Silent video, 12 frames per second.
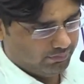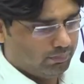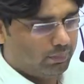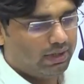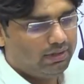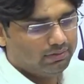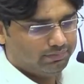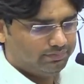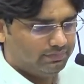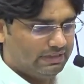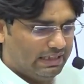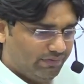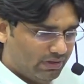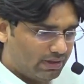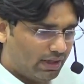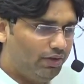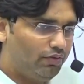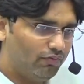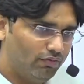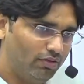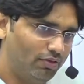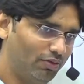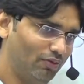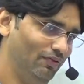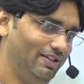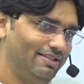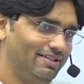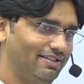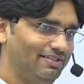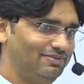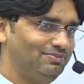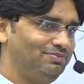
But they will write Woodrow Wilson.